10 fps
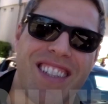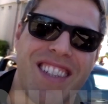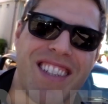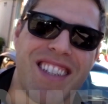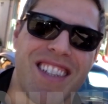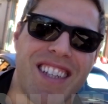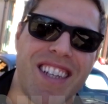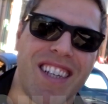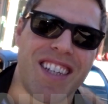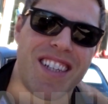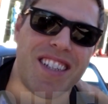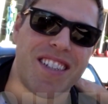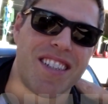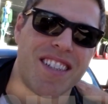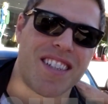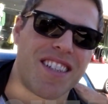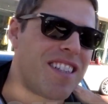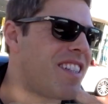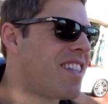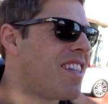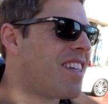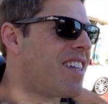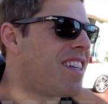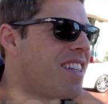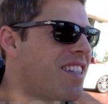This person isn't speaking.